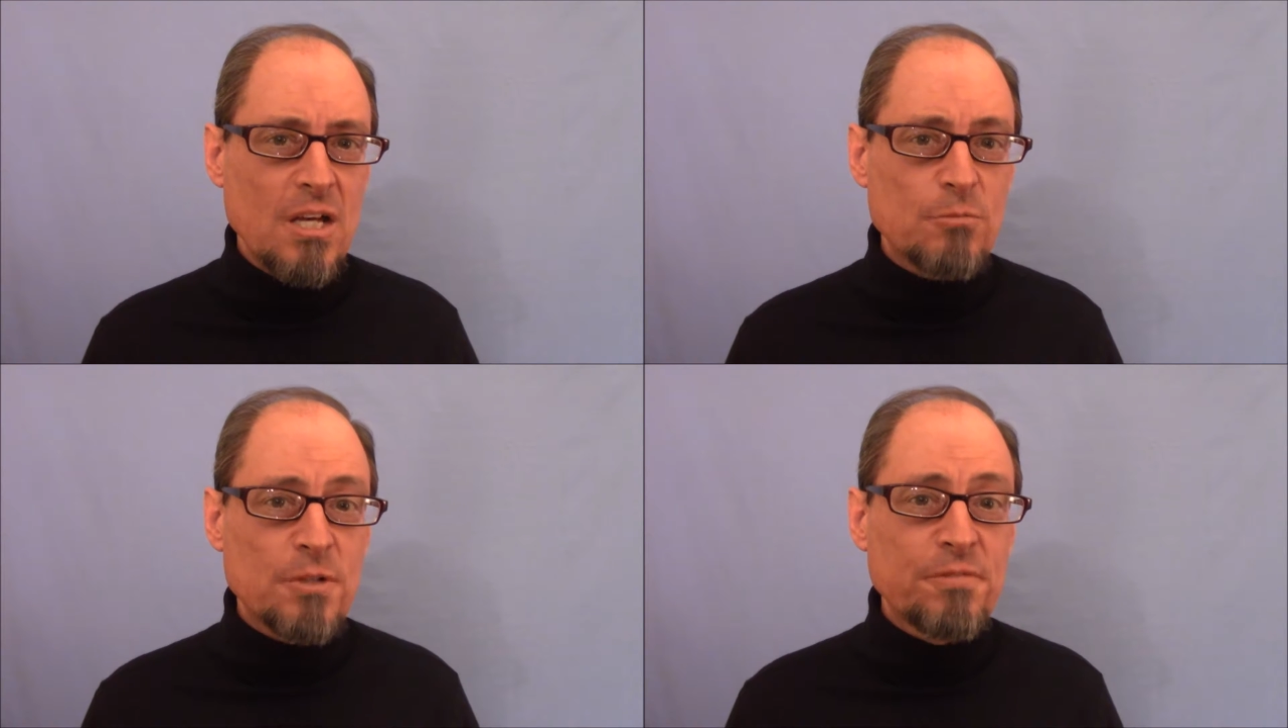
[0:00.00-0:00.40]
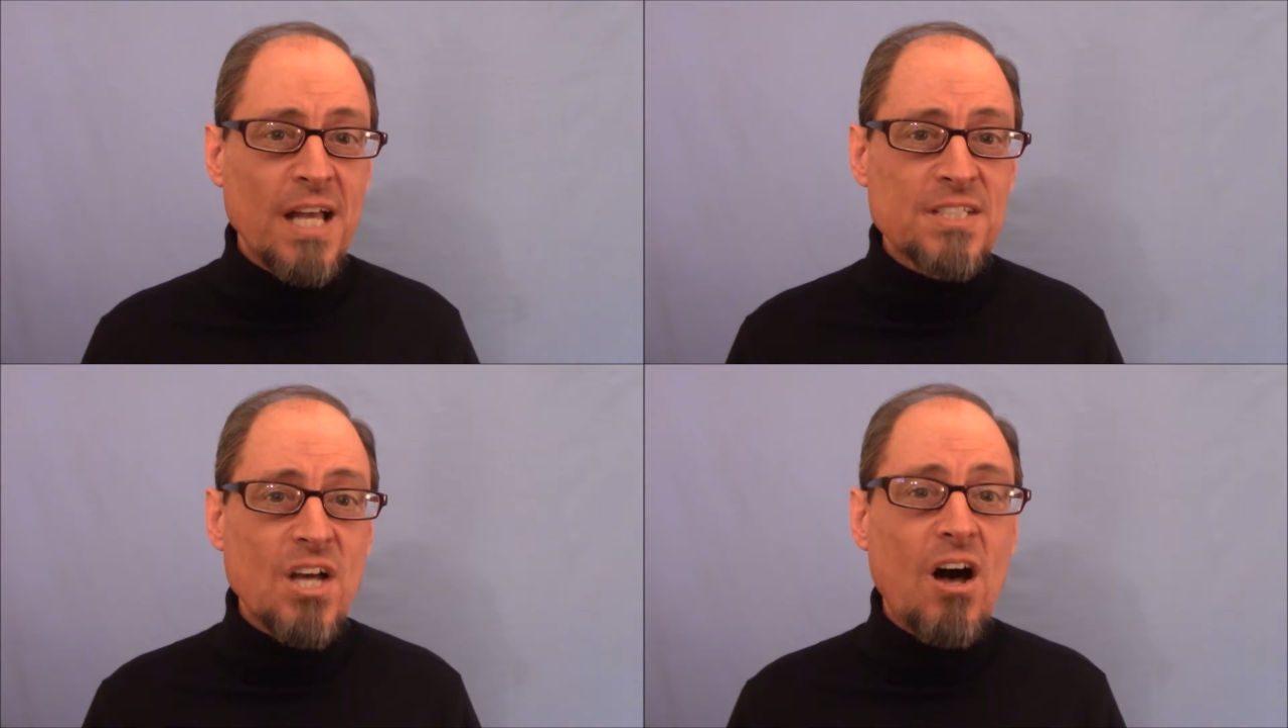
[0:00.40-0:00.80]

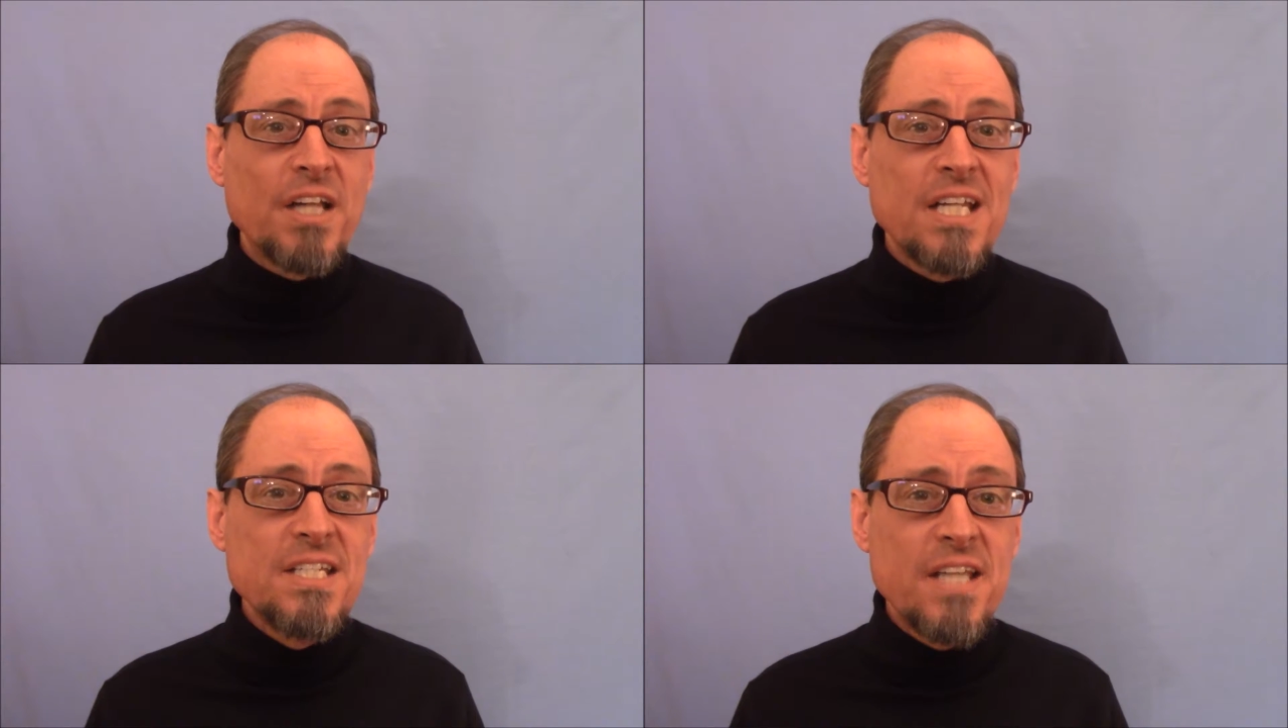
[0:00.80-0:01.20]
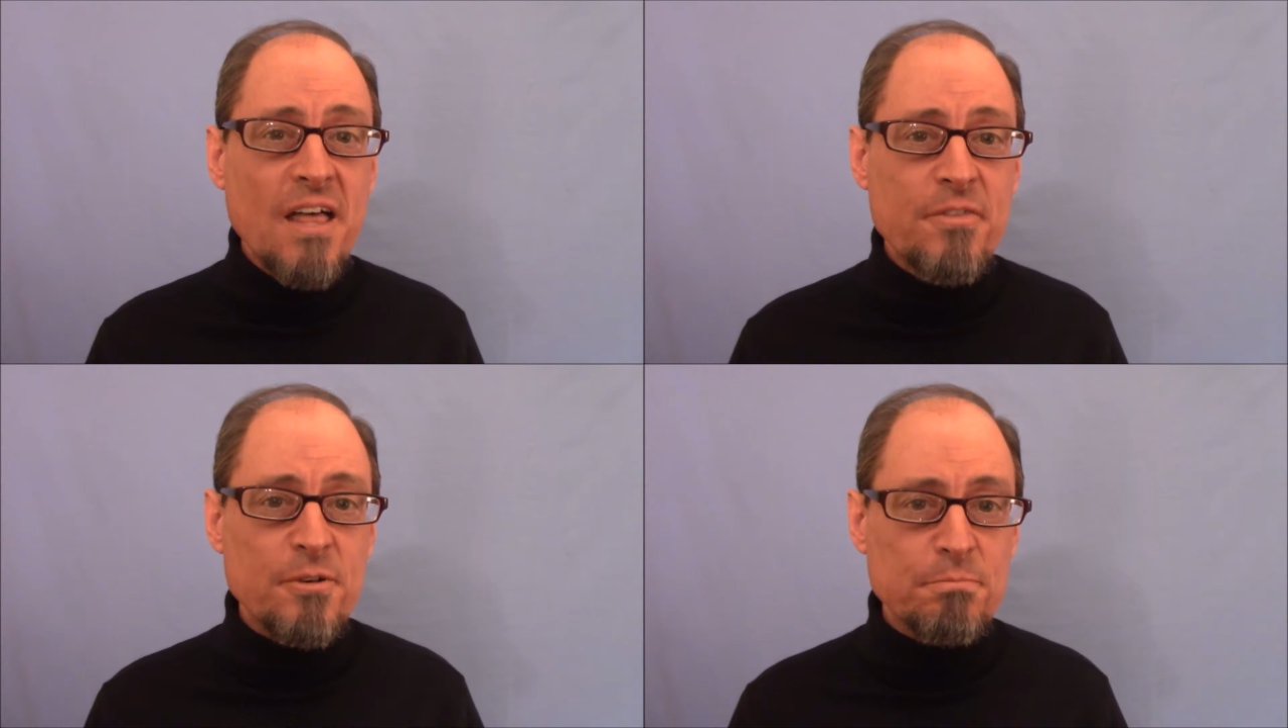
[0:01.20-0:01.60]
reflects on
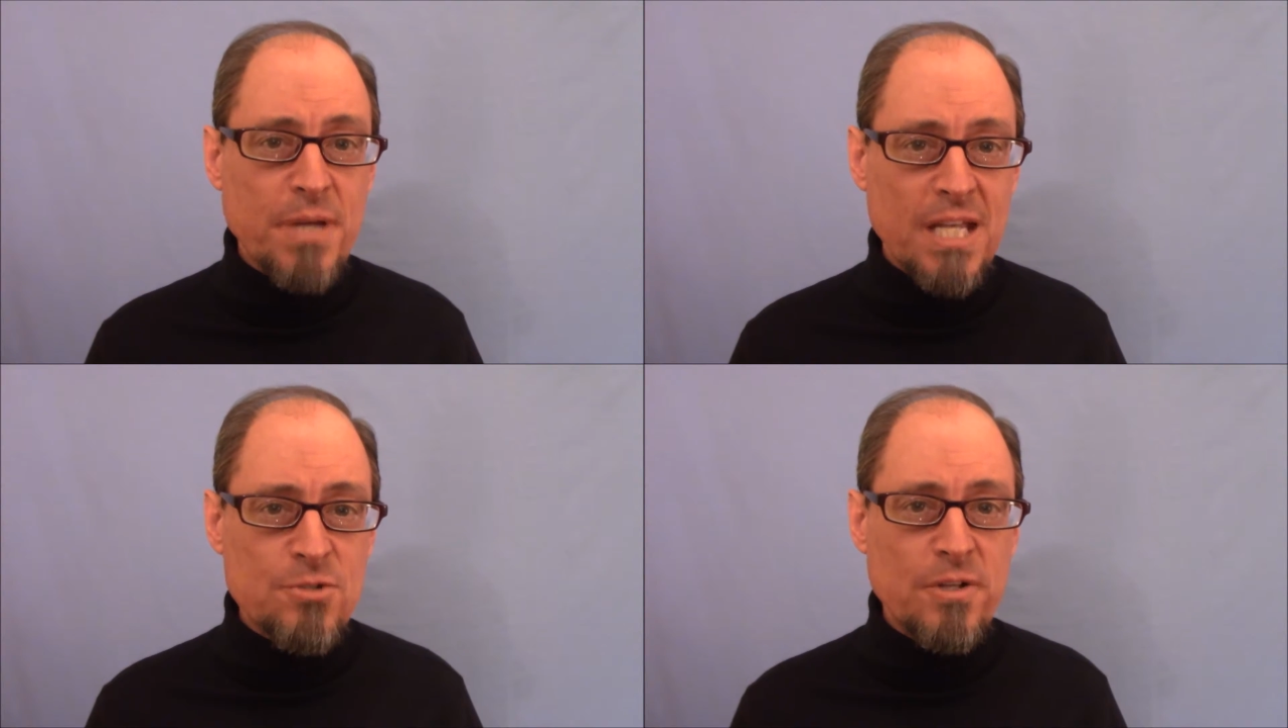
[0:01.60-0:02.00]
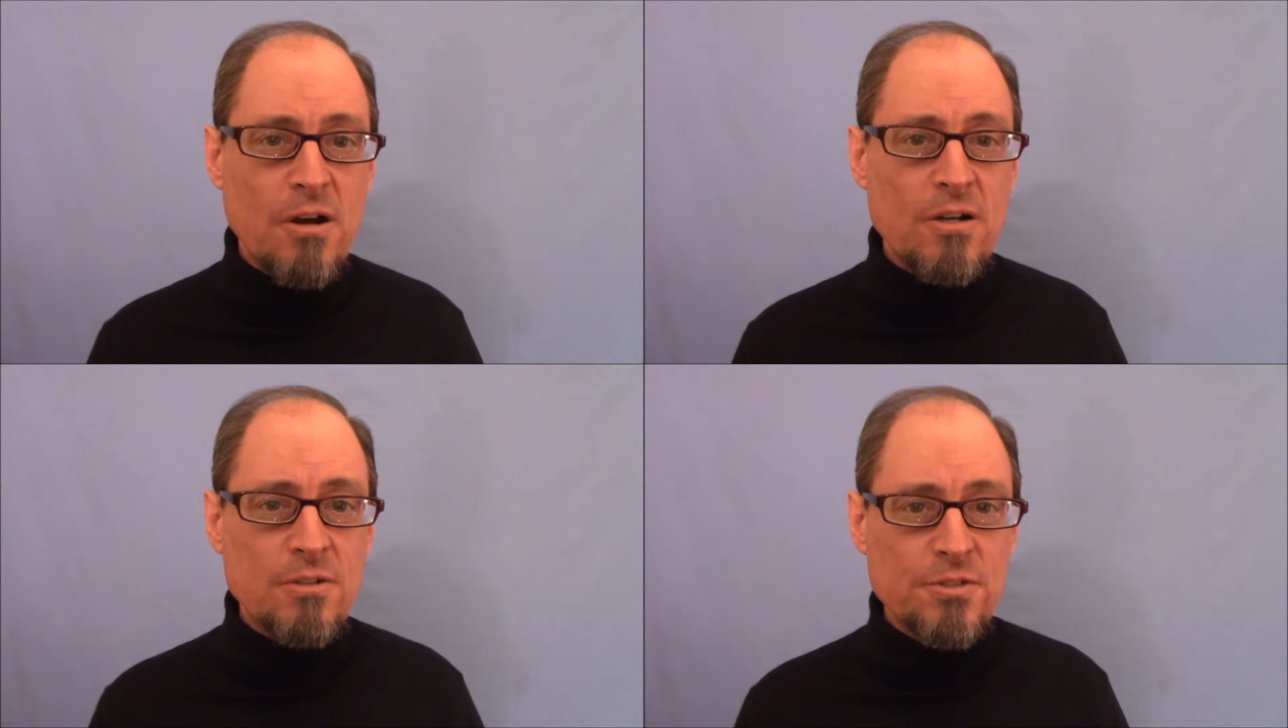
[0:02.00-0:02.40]
another
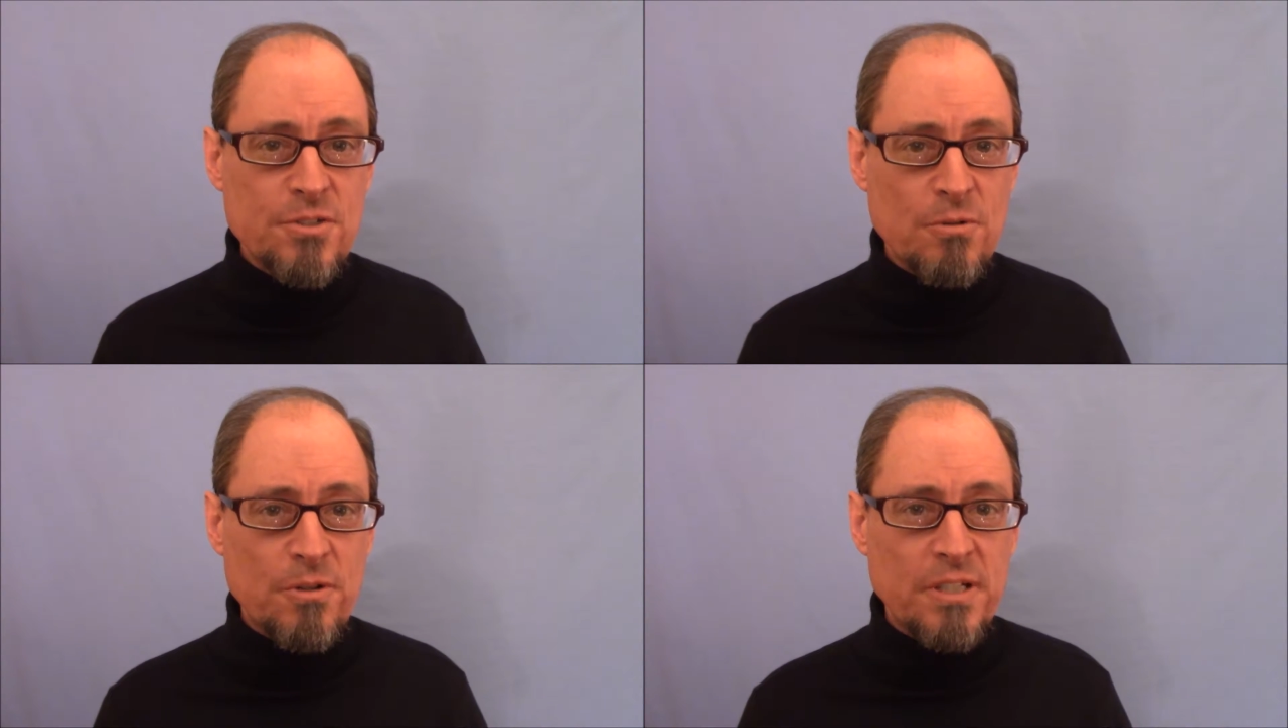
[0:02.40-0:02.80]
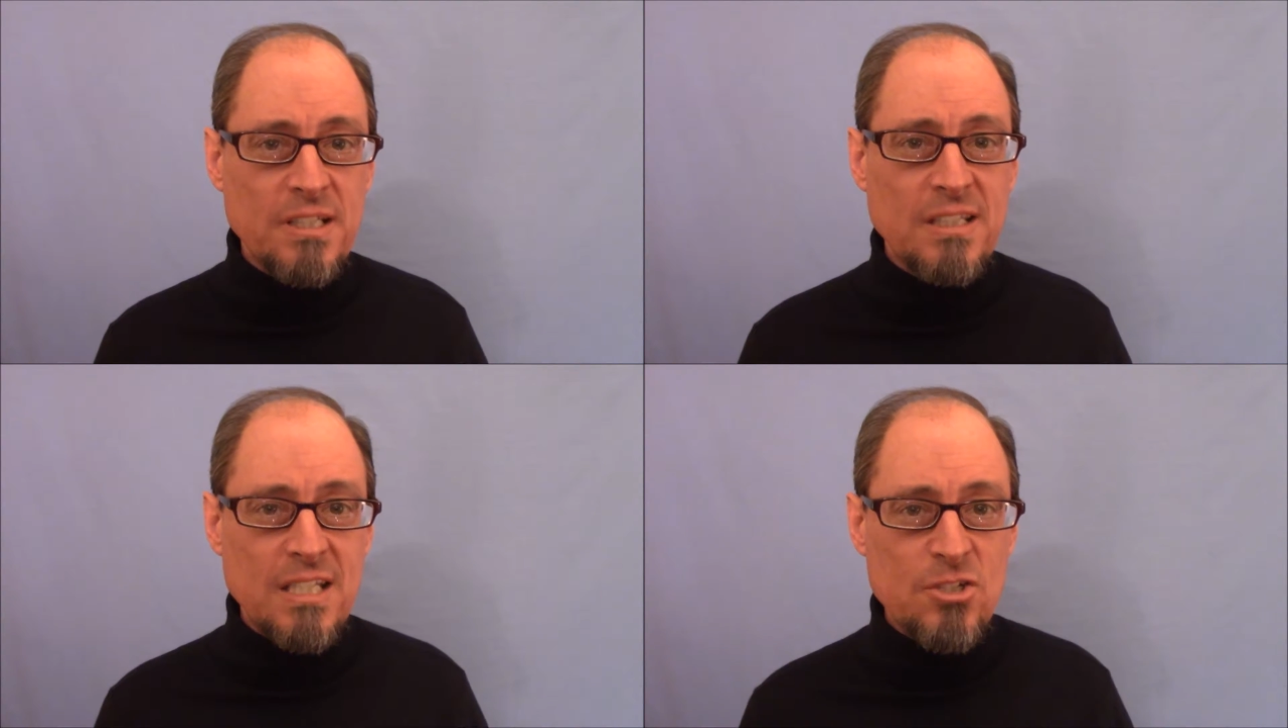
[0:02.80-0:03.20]
patriarchal
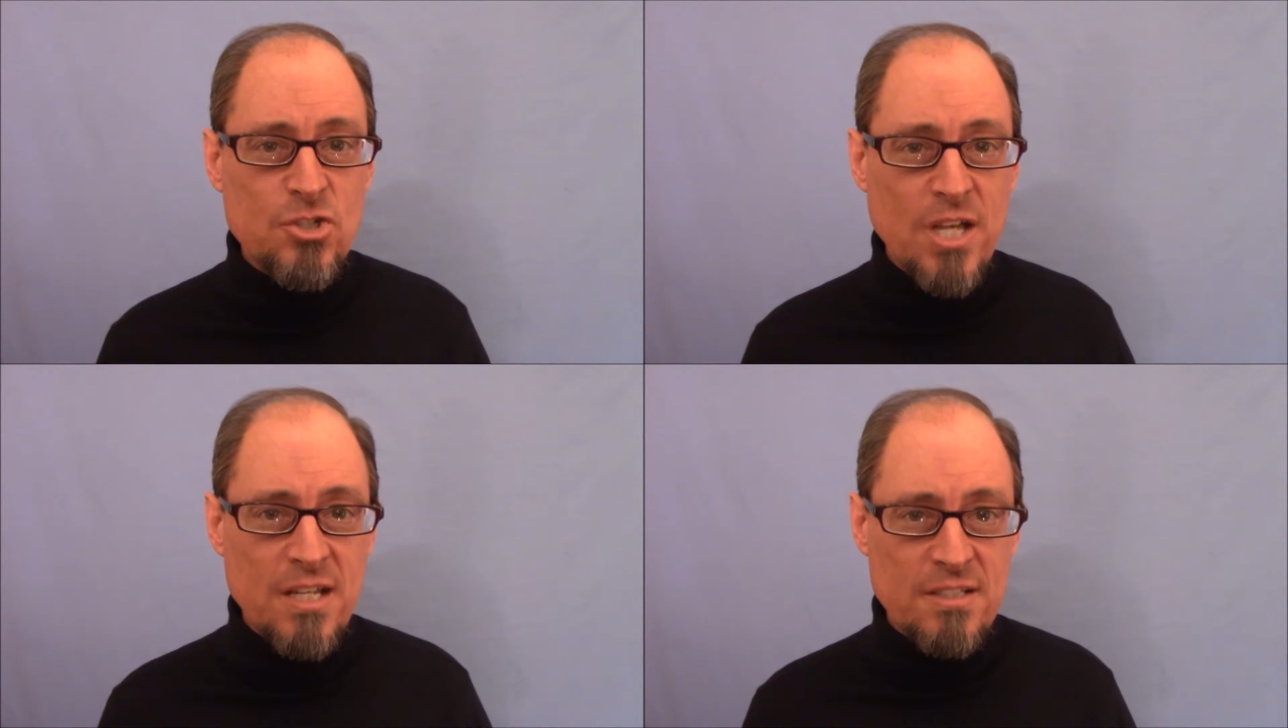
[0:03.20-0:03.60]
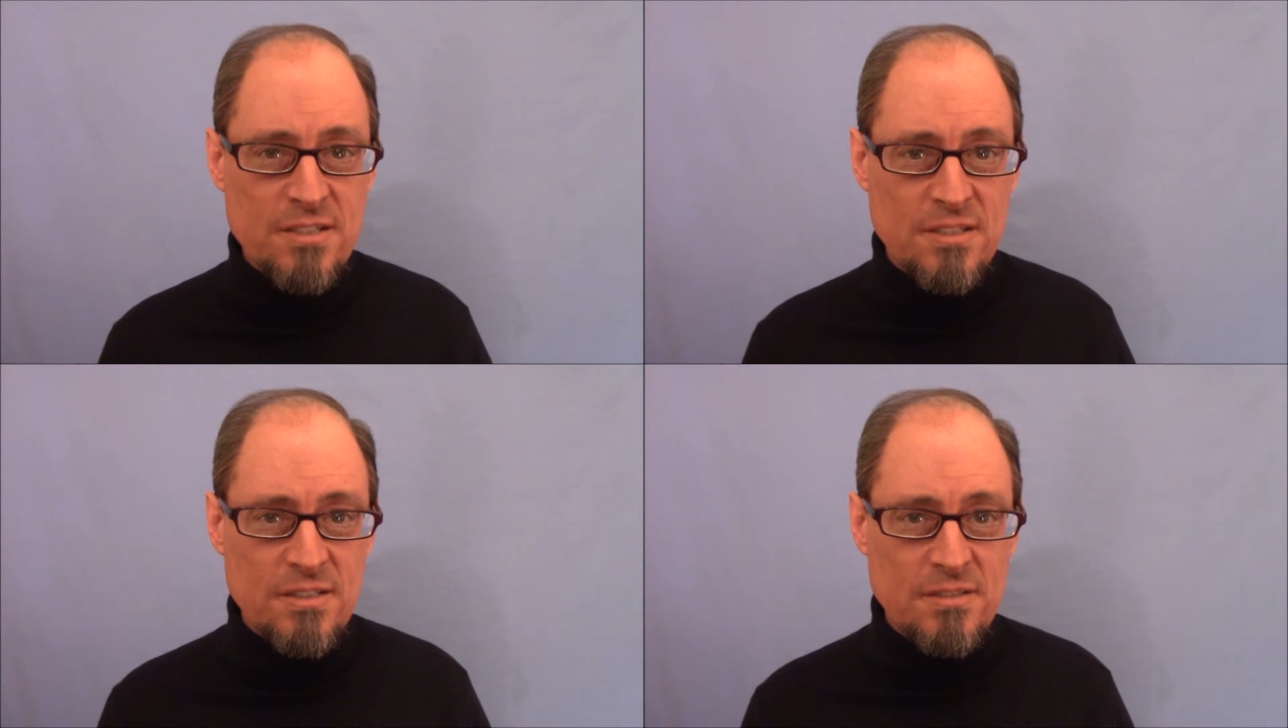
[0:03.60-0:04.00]
story in
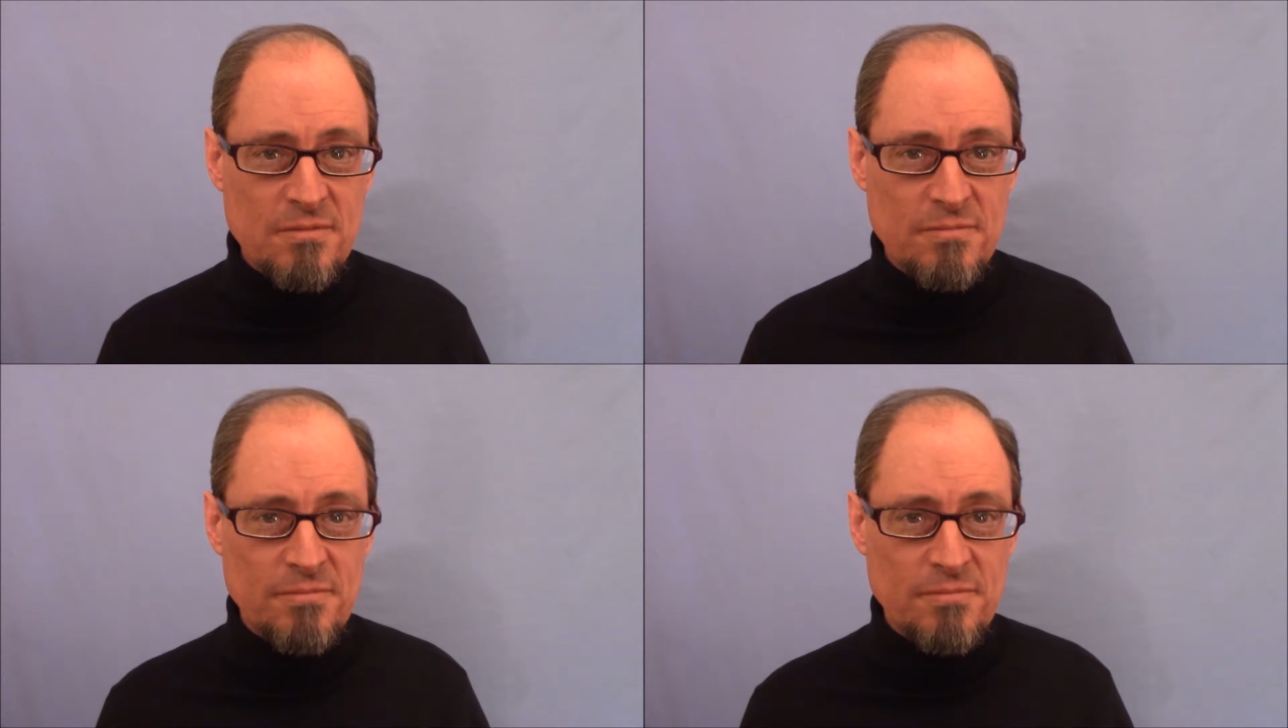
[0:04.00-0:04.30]
Genesis.